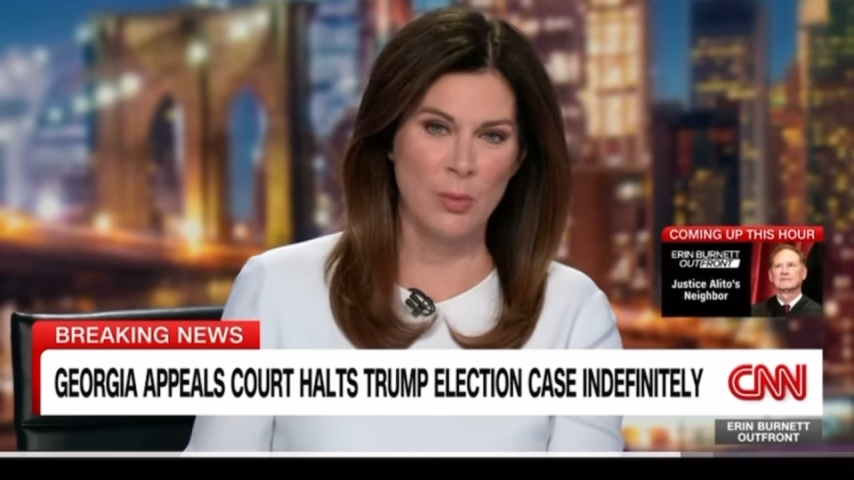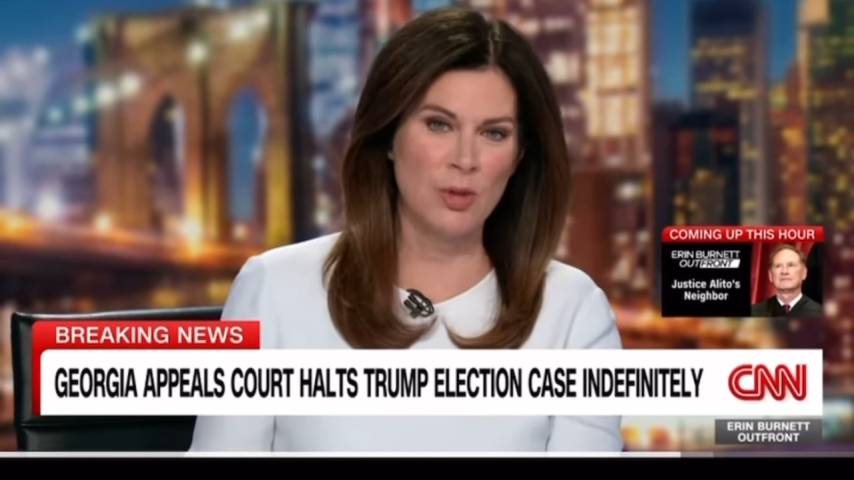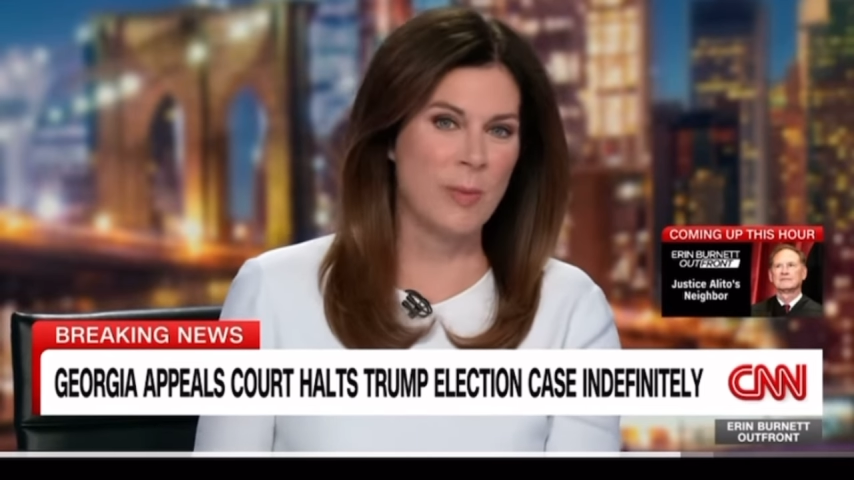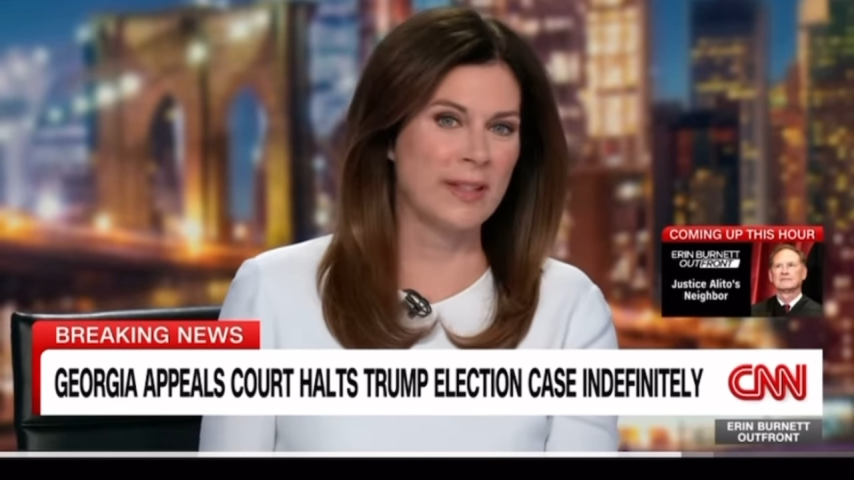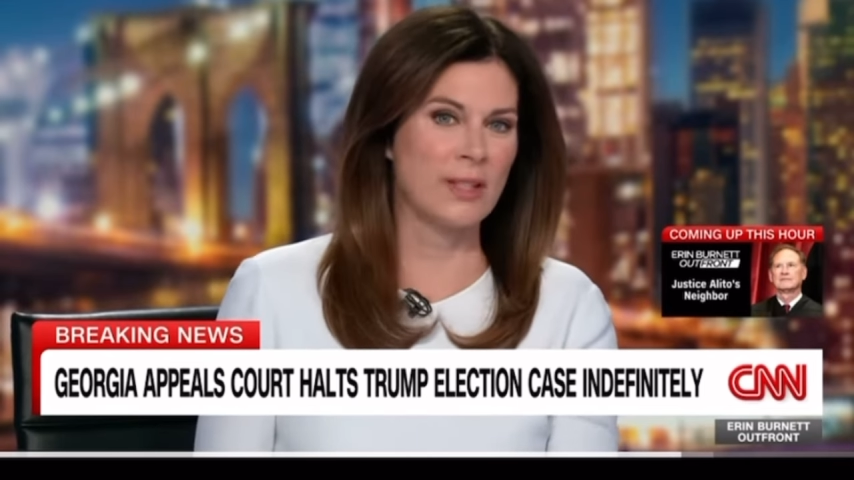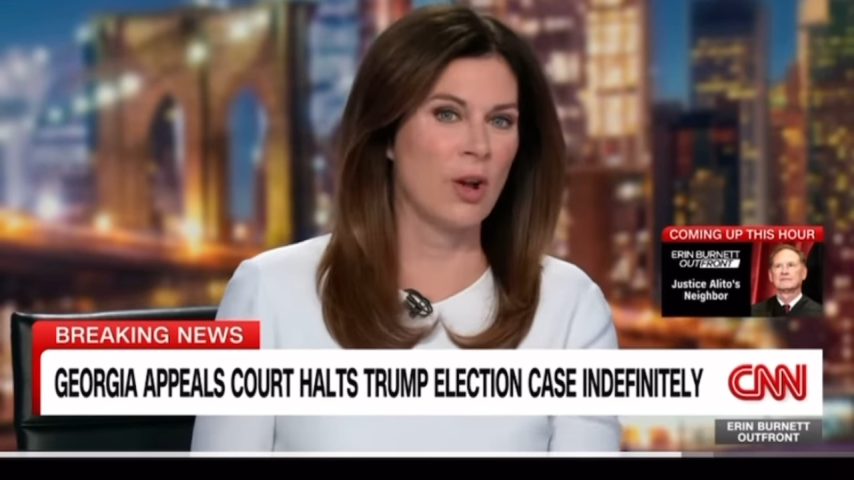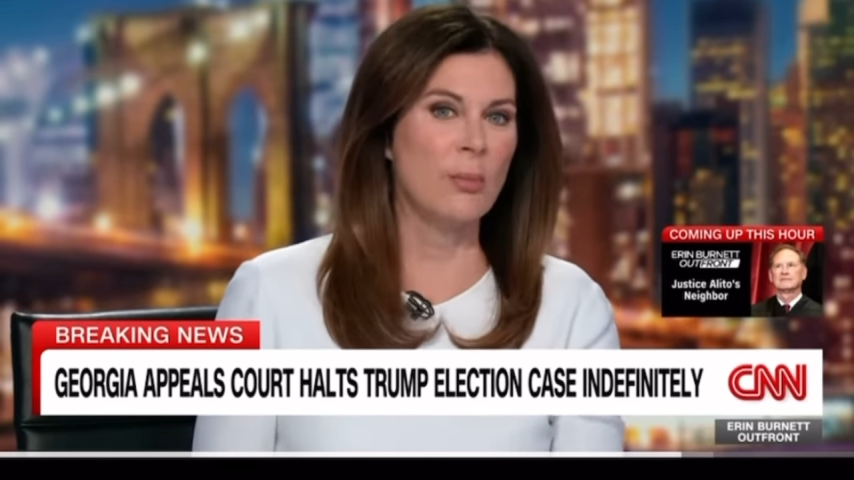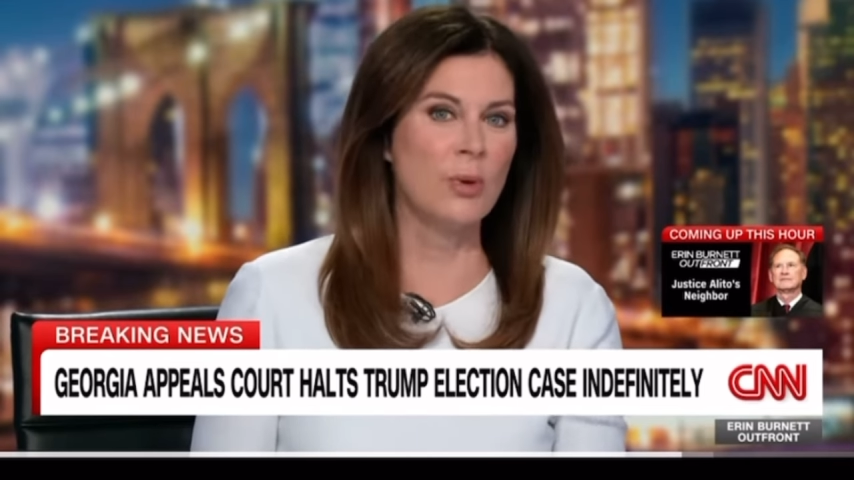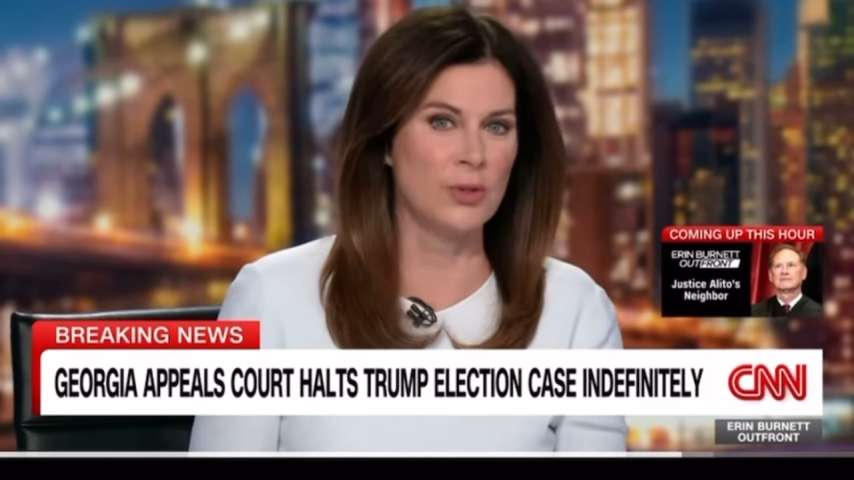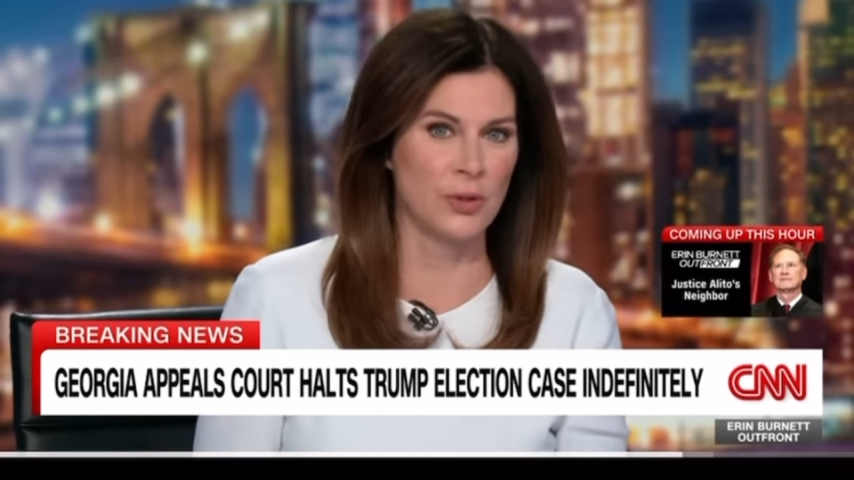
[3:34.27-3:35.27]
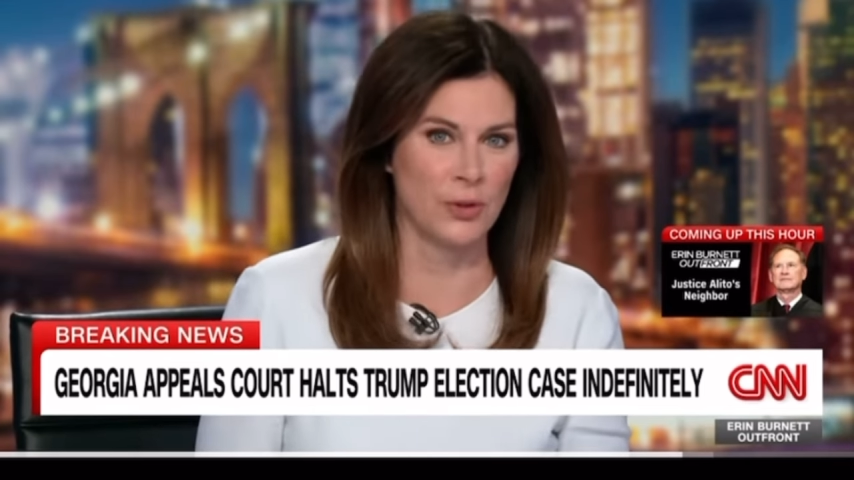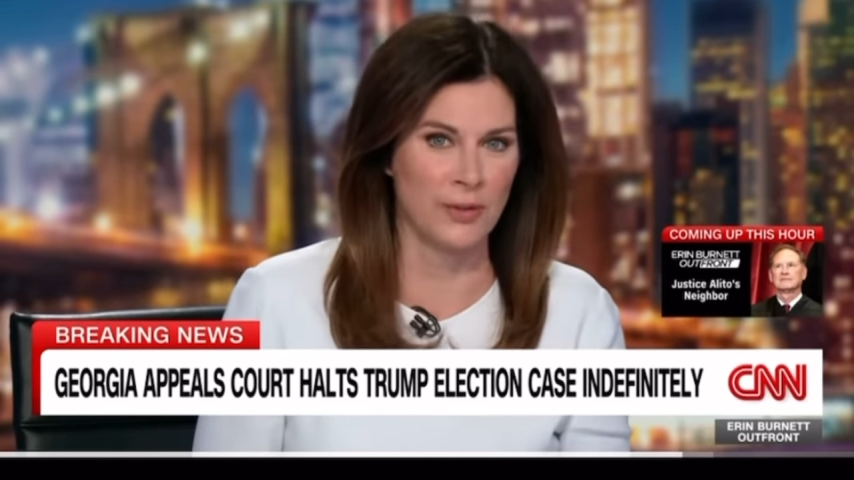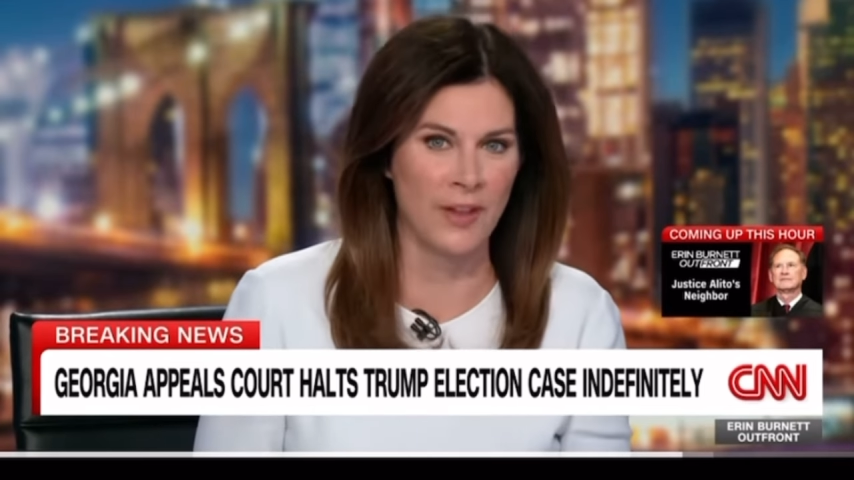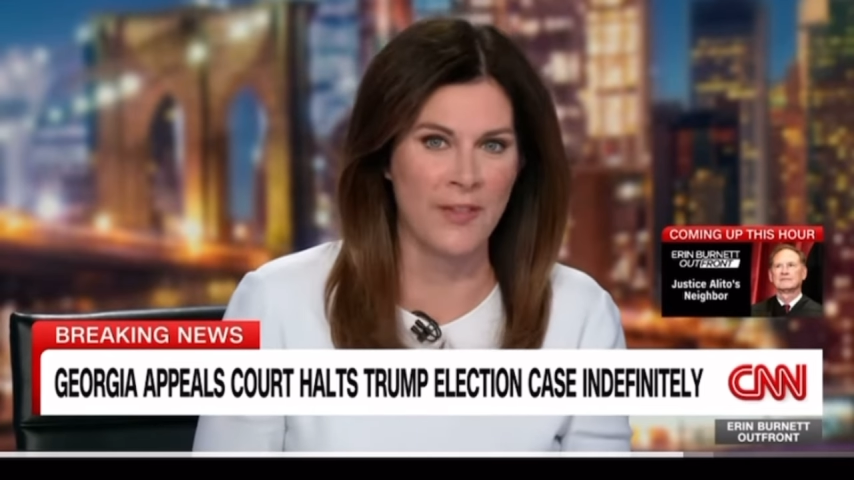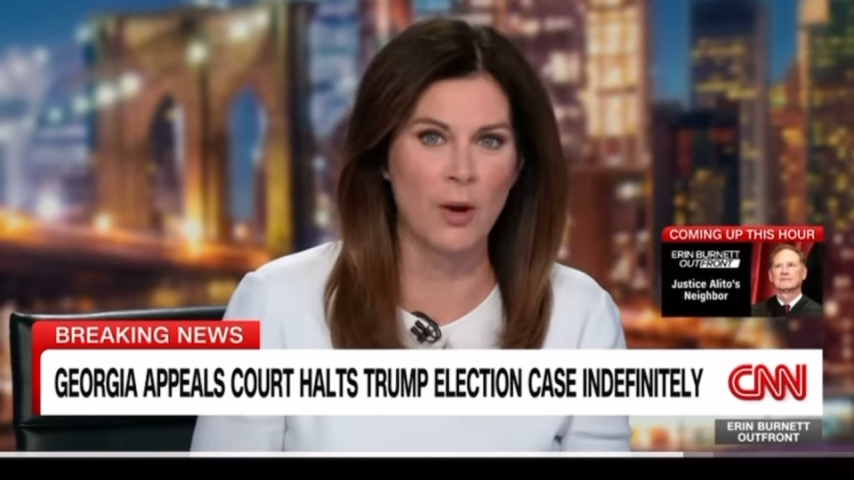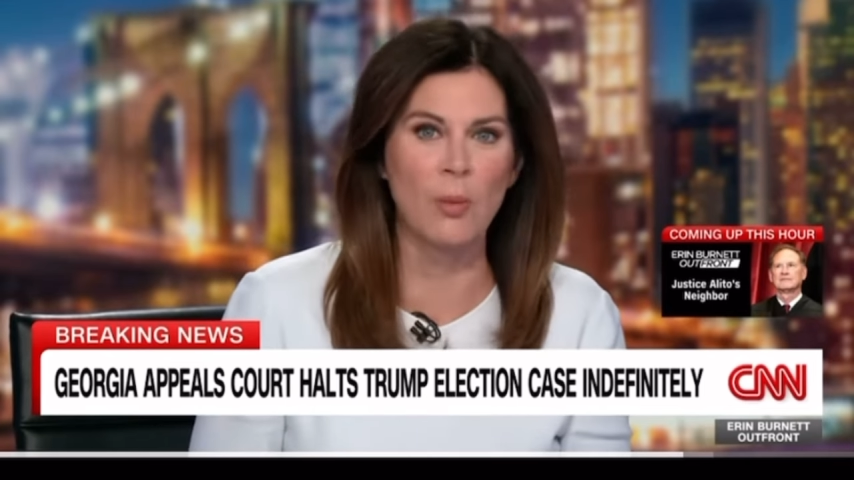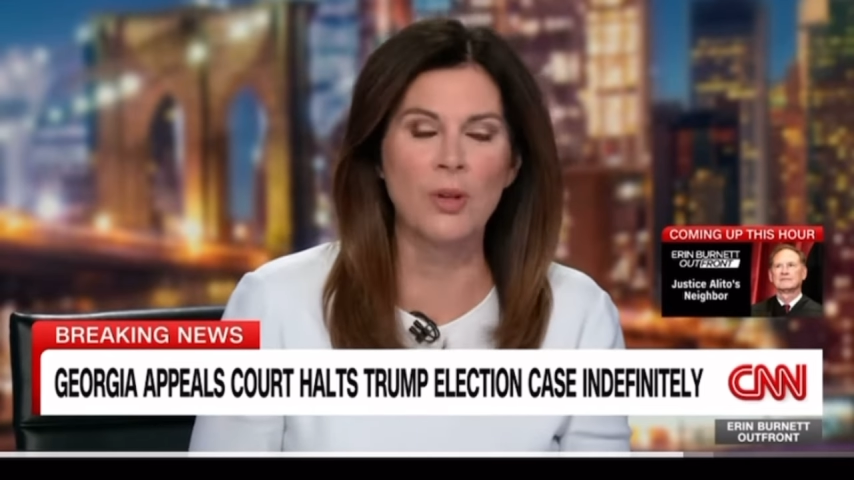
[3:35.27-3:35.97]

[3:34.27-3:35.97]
which makes it almost certain that there